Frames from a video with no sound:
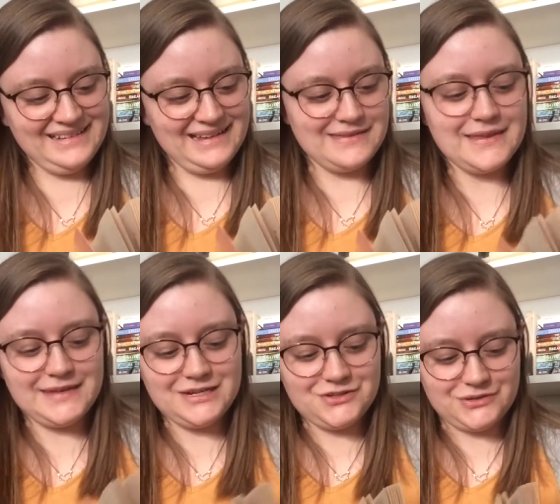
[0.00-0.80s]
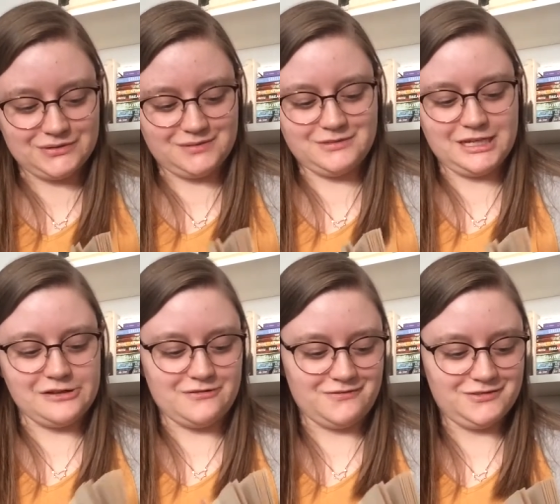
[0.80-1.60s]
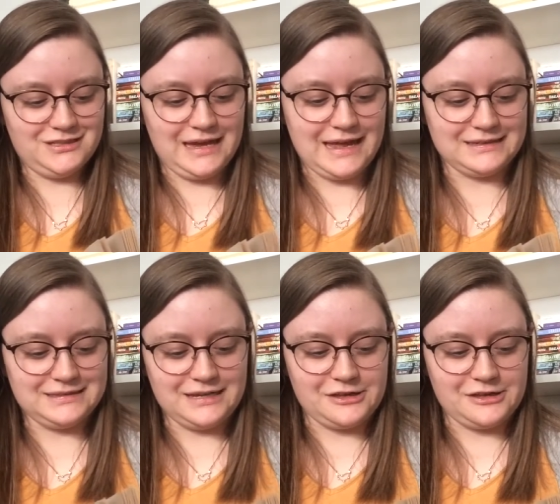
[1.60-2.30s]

And then they introduce themselves and say,